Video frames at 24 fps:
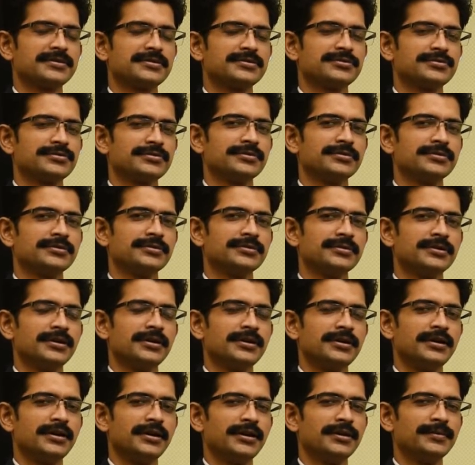So
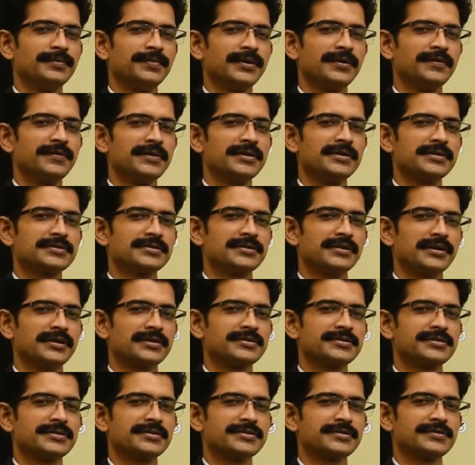in previous
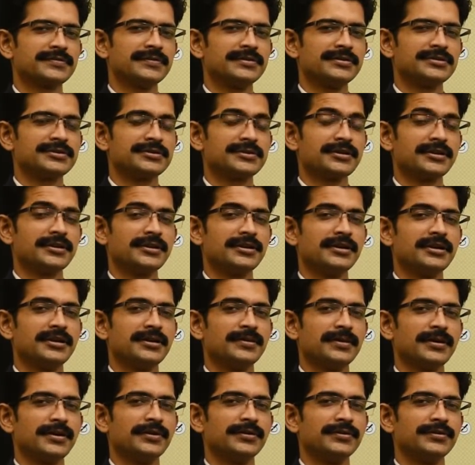lectures we studied
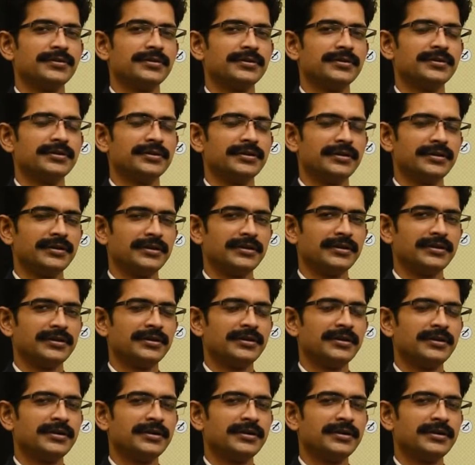about the